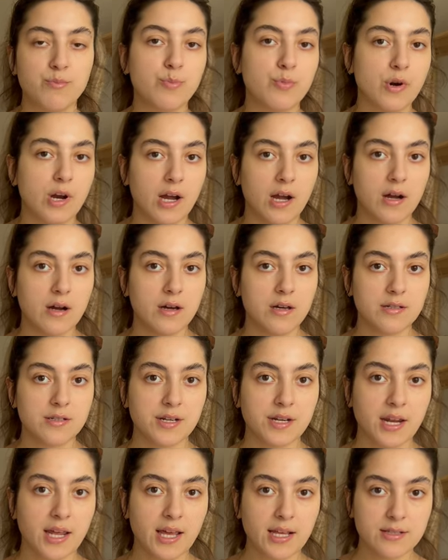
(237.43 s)
bra
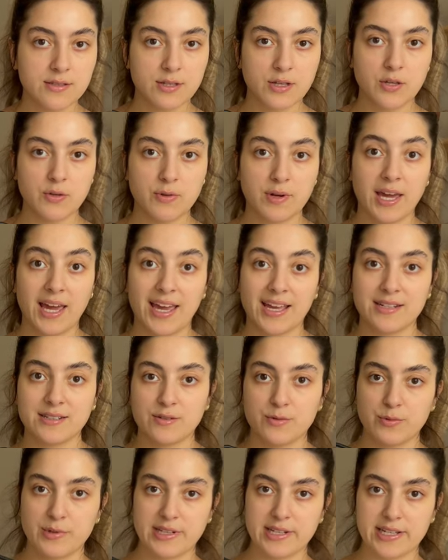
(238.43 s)
underneath so you
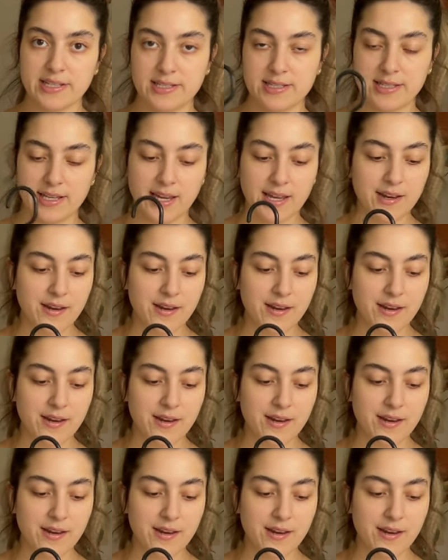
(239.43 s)
can't really see